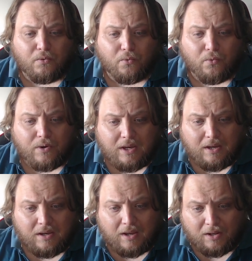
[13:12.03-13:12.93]

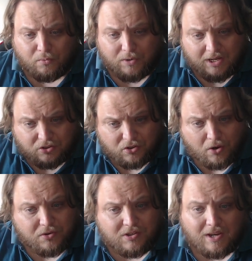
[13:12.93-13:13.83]
we
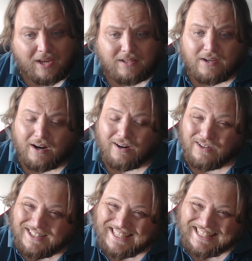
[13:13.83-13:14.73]
associate
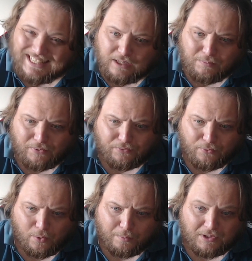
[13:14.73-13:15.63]
artistic
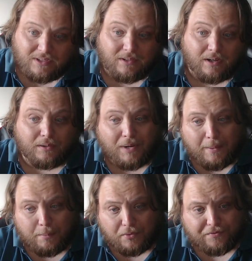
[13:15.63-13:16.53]
performance done by
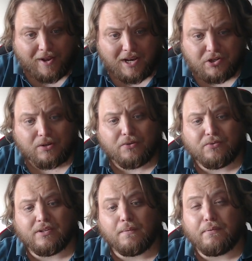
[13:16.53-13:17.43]

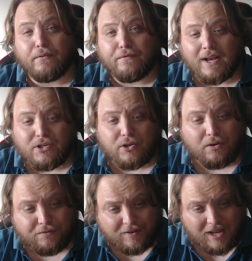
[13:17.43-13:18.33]
professionals in a
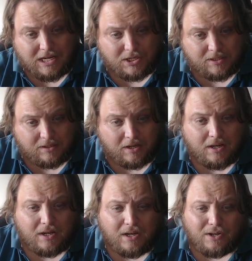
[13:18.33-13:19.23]
professional fashion
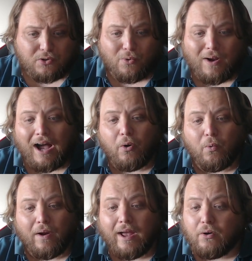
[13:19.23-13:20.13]
to how
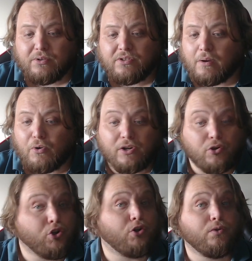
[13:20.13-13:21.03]
well someone
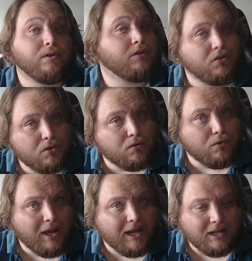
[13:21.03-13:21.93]
should do
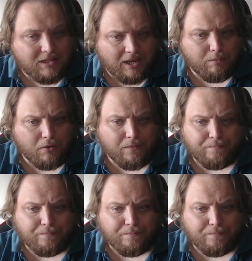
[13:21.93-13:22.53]
at a table,